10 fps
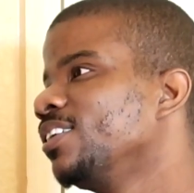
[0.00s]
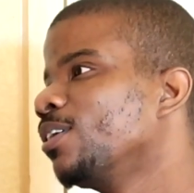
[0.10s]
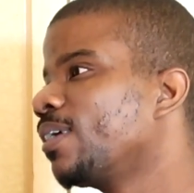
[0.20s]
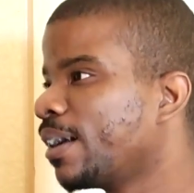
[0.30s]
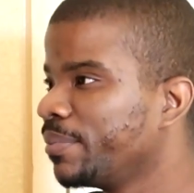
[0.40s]

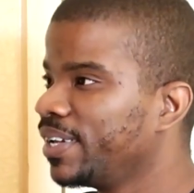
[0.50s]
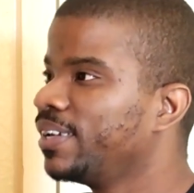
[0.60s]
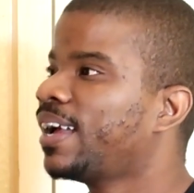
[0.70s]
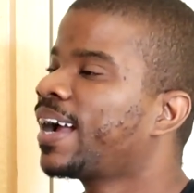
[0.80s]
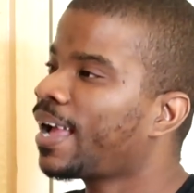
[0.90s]
You know what I
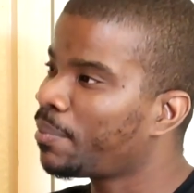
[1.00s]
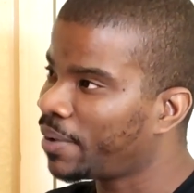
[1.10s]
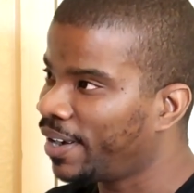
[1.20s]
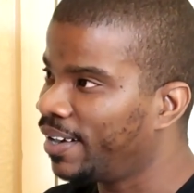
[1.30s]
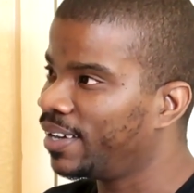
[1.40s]
mean? I got
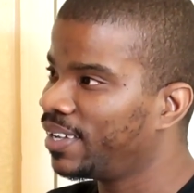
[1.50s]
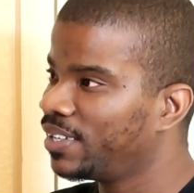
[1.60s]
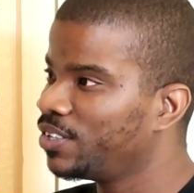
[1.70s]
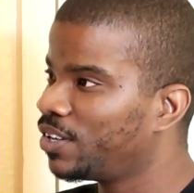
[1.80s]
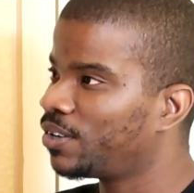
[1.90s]
my
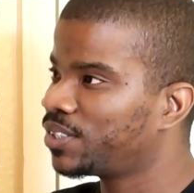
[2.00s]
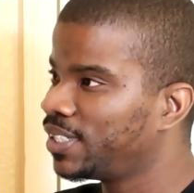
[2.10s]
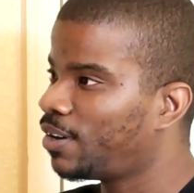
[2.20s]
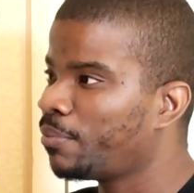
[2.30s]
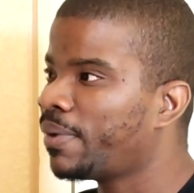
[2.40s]
aunt, you know,
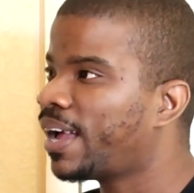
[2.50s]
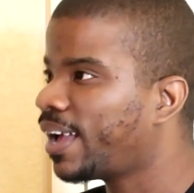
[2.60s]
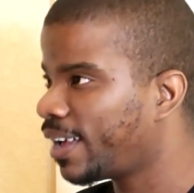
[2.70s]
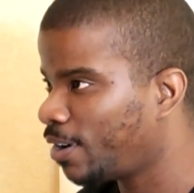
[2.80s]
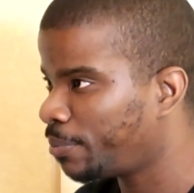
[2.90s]
she don't
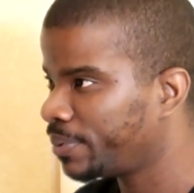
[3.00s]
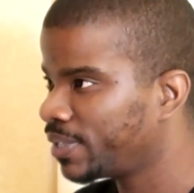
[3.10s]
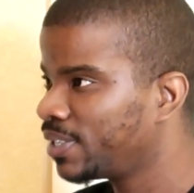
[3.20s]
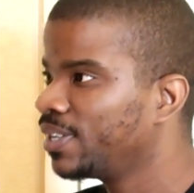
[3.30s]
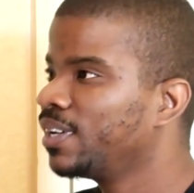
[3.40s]
mind
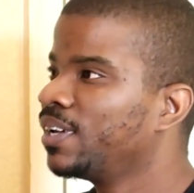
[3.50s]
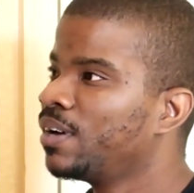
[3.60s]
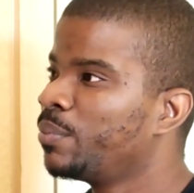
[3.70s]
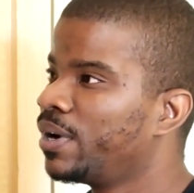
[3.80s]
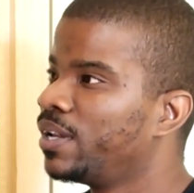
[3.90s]
helping.
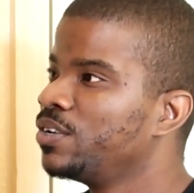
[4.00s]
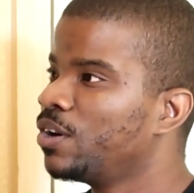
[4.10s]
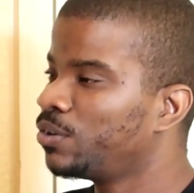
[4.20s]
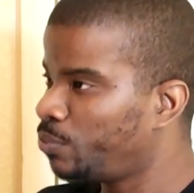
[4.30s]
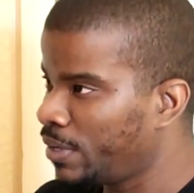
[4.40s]
But, you
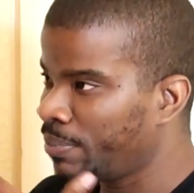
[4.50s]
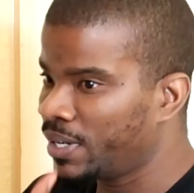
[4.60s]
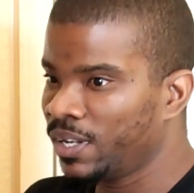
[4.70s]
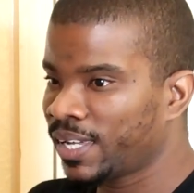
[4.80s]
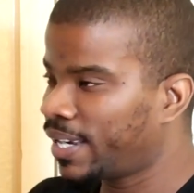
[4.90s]
know, we've
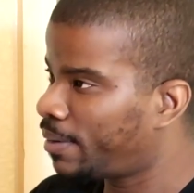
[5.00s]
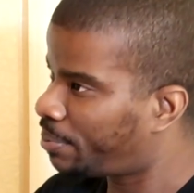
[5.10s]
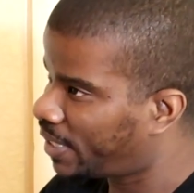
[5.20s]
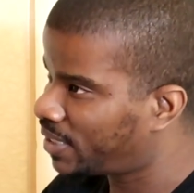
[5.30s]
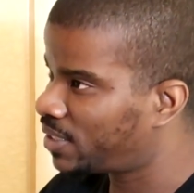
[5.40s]
been looking
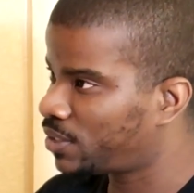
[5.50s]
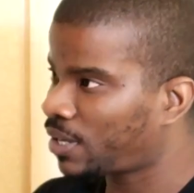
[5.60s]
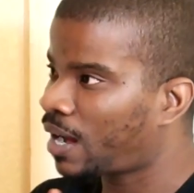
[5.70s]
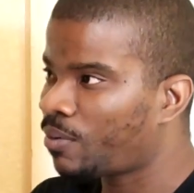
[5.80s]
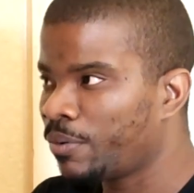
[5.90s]
at places,
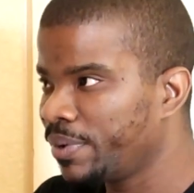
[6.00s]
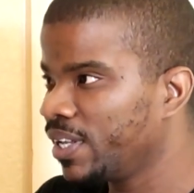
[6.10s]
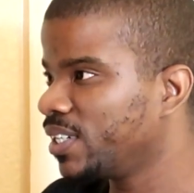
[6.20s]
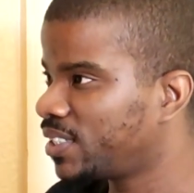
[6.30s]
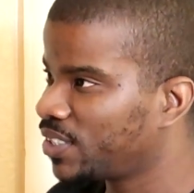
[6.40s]
so I won't
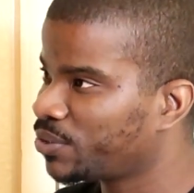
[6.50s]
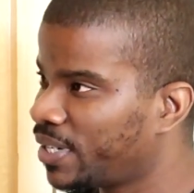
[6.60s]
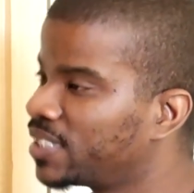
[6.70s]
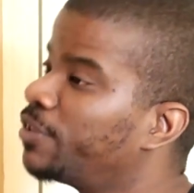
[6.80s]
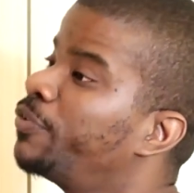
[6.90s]
be in the
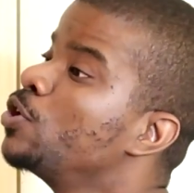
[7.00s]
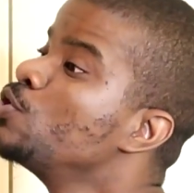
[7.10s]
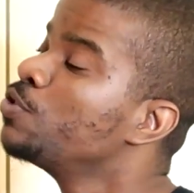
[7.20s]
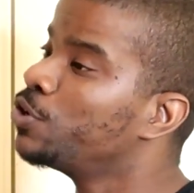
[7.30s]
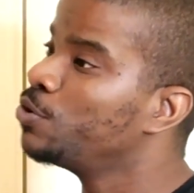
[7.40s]
situation. And for
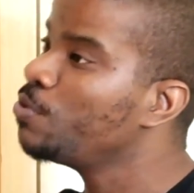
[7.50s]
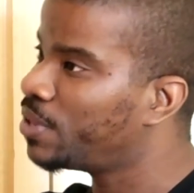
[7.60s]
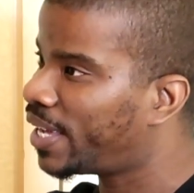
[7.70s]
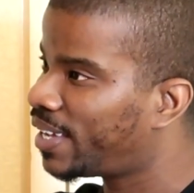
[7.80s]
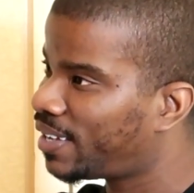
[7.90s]
you to
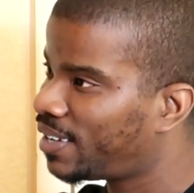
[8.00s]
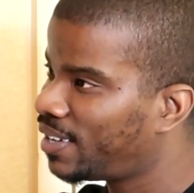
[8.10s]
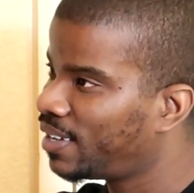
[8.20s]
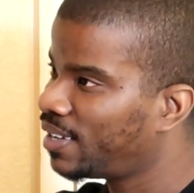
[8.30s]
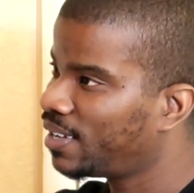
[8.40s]
do that,
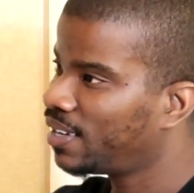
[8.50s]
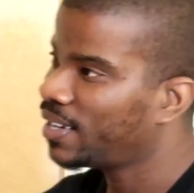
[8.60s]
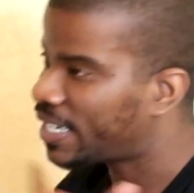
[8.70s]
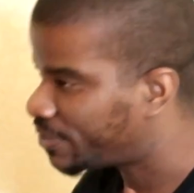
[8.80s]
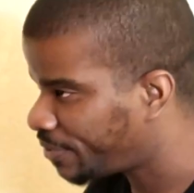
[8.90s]

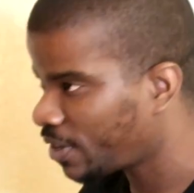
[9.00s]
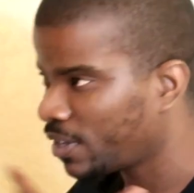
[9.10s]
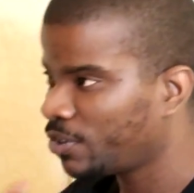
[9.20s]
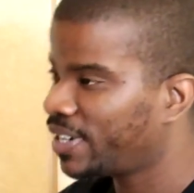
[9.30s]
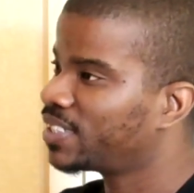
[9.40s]
that's
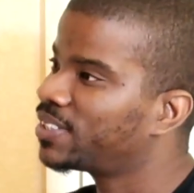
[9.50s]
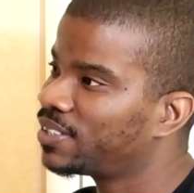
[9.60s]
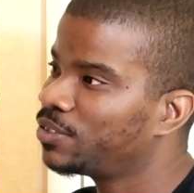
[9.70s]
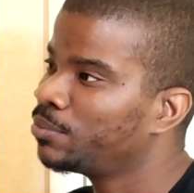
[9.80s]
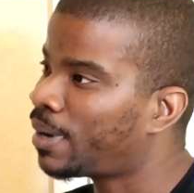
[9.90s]
very
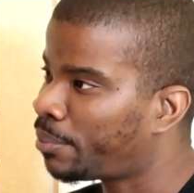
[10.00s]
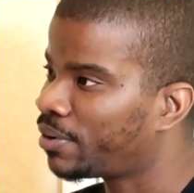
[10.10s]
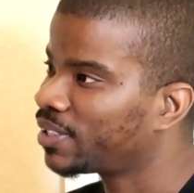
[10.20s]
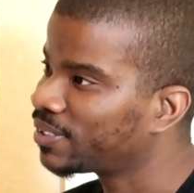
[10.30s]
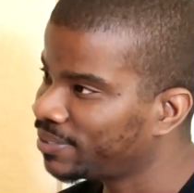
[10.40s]
gracious of you, my
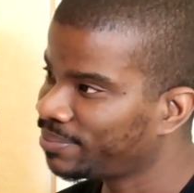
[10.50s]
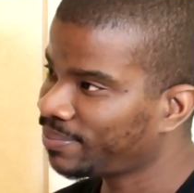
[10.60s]
brother.